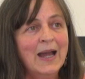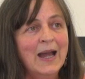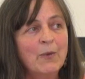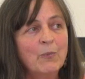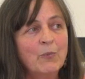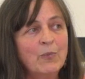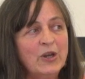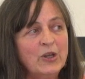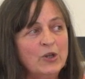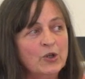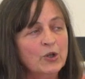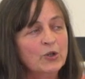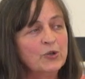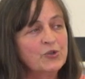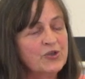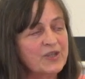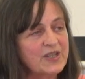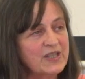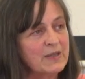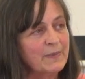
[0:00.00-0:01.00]
And we're
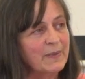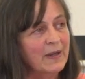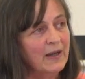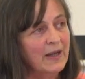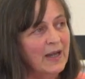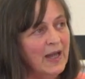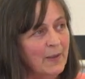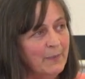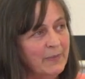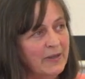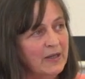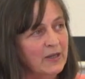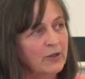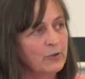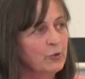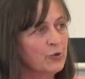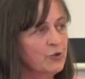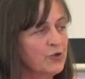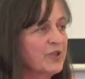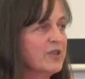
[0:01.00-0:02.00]
not just about happy,
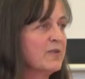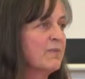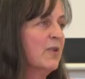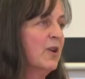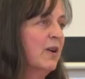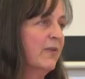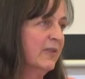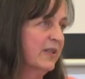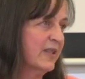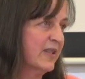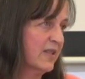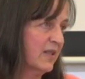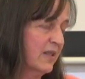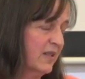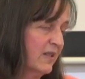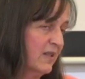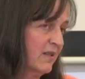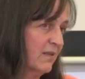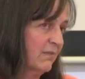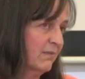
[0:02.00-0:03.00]
gorgeous
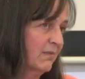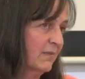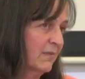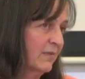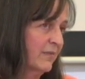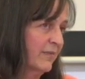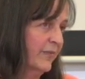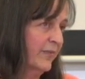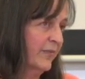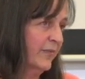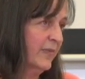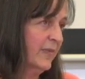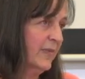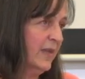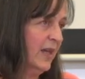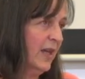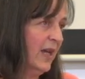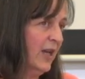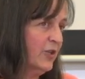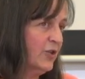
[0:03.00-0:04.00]
marvellousness.
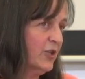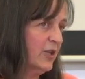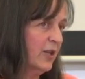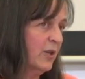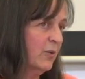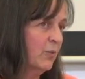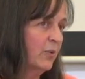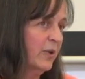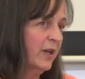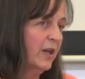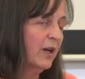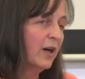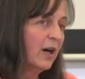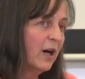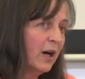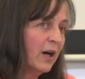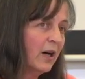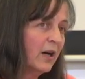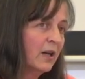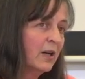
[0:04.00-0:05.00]
That actually we
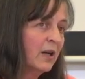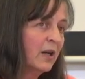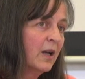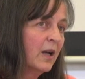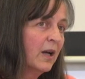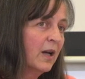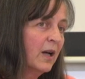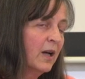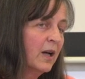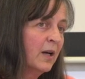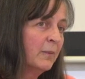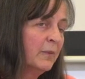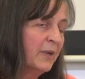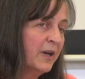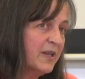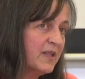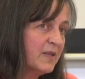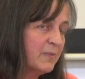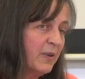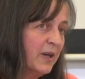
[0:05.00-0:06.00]
are
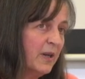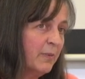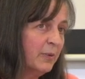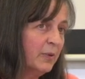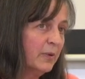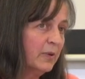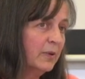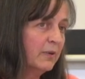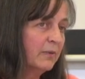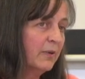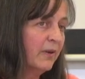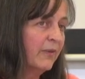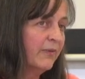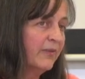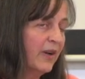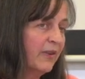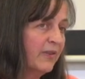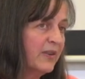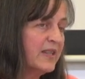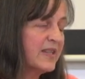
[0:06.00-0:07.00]
amongst people who are
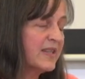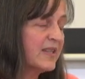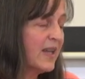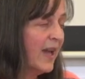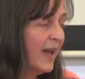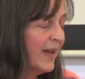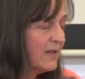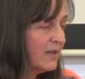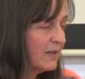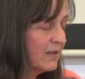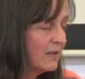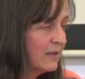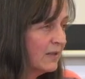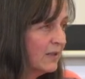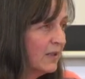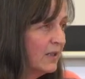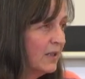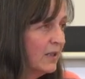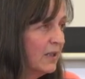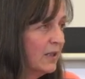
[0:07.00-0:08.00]
very sad,
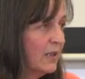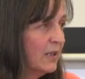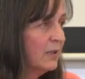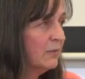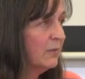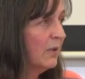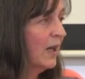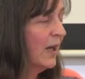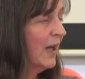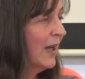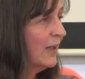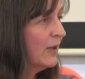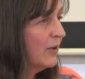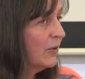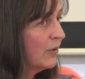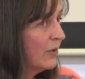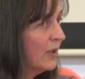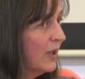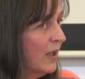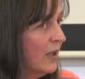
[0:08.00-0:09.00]
who are
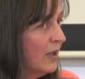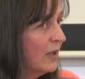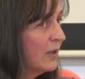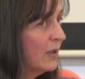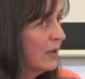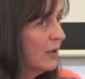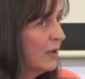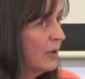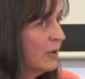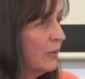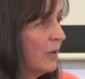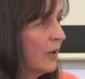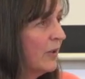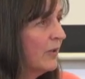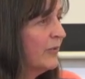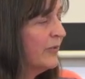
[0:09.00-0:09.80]
angry, who are